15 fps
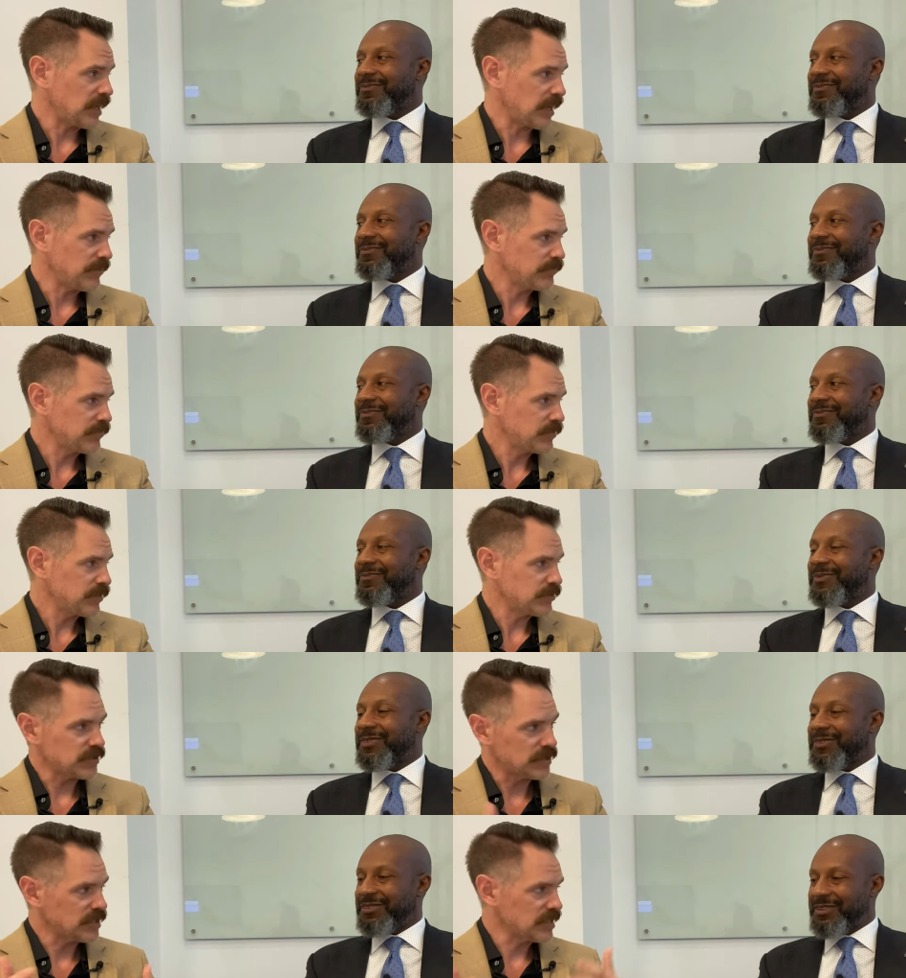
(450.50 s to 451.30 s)
Speaker 1: time.
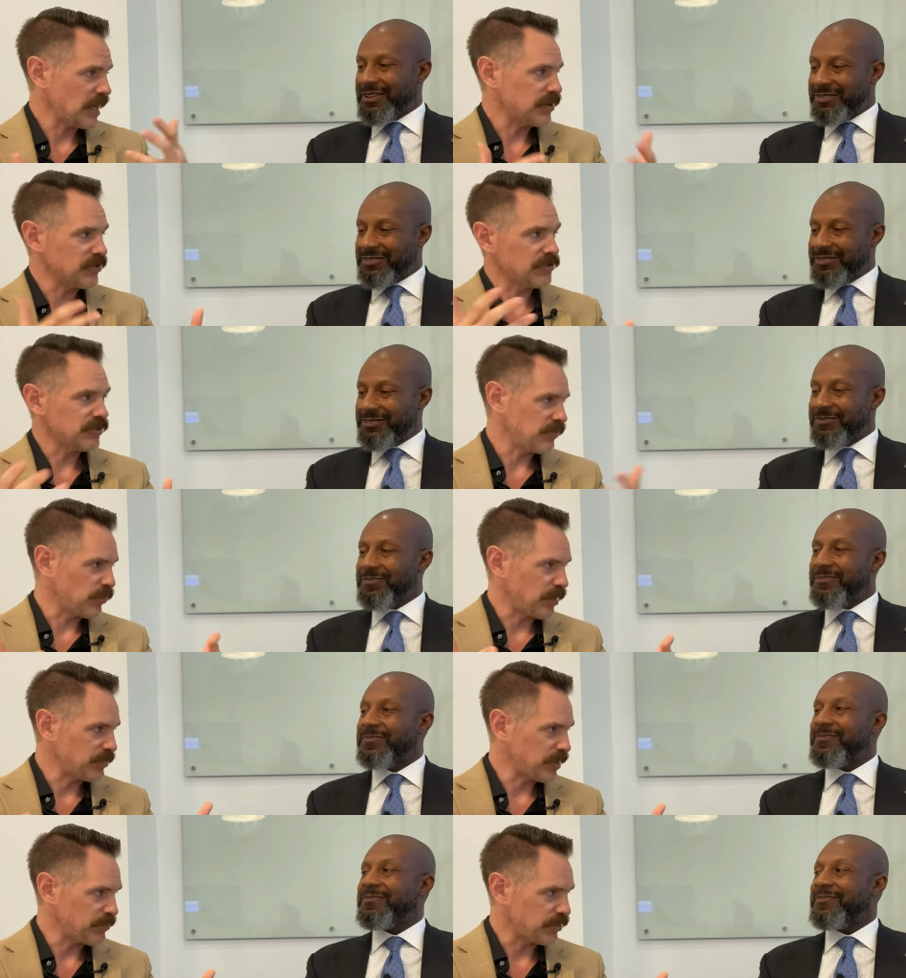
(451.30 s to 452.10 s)
There's a standard yes. of
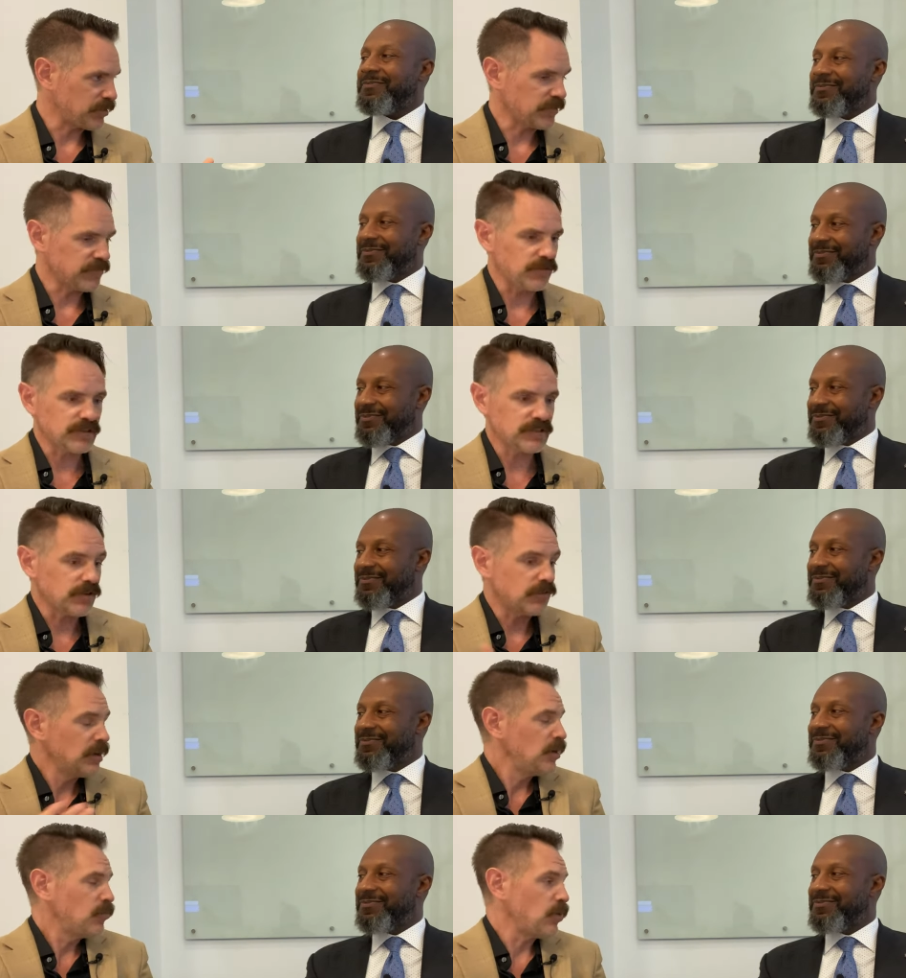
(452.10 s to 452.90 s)
what people look for.
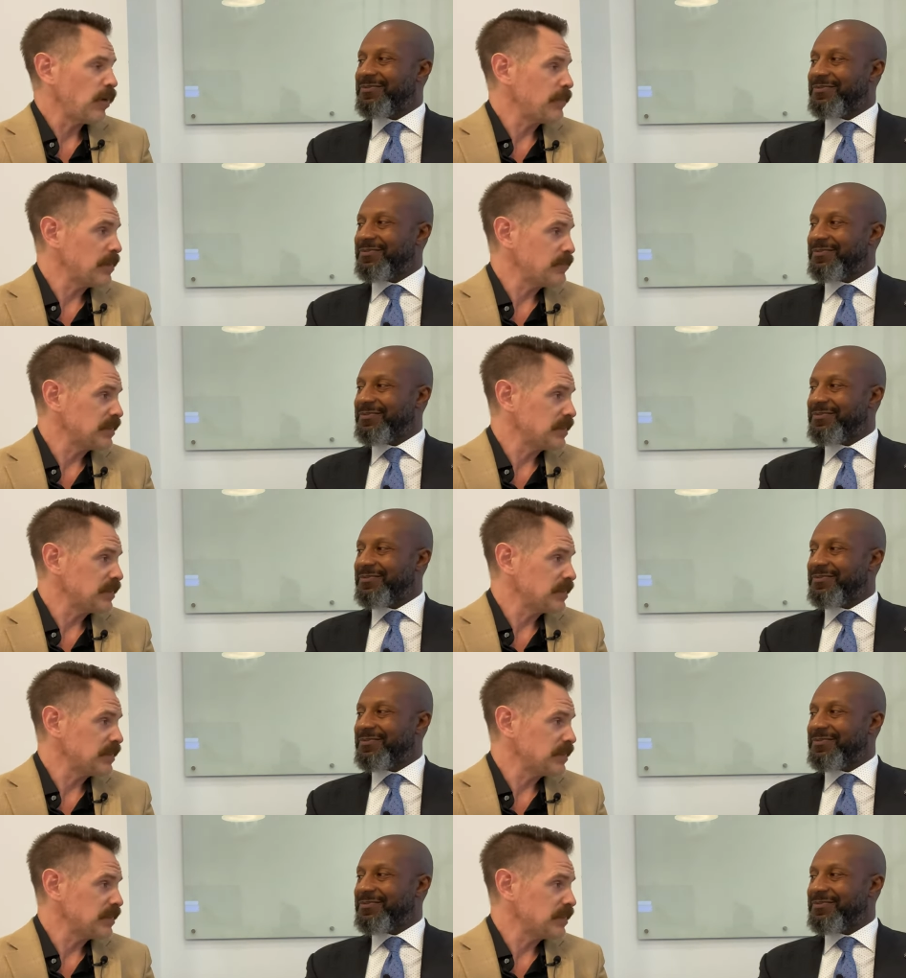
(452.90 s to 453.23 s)
So, what might